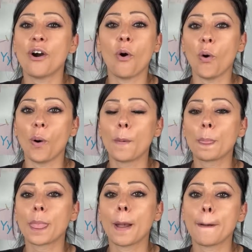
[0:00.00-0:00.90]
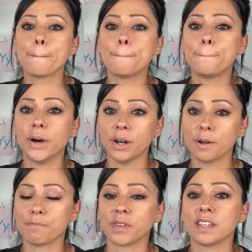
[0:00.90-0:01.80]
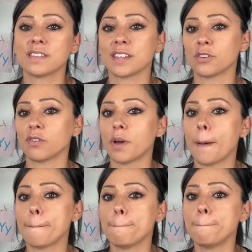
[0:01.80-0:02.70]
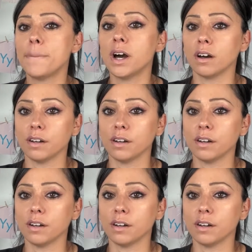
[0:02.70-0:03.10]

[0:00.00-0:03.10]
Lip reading: Or p instead of p.